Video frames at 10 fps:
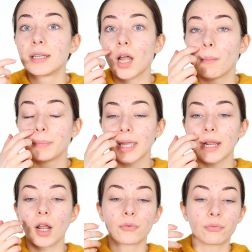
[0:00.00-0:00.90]
not be
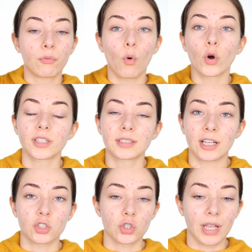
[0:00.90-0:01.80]
enough for the
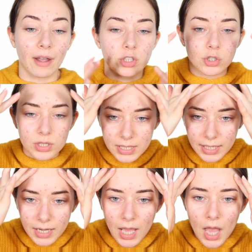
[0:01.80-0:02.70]
texture you have on your skin,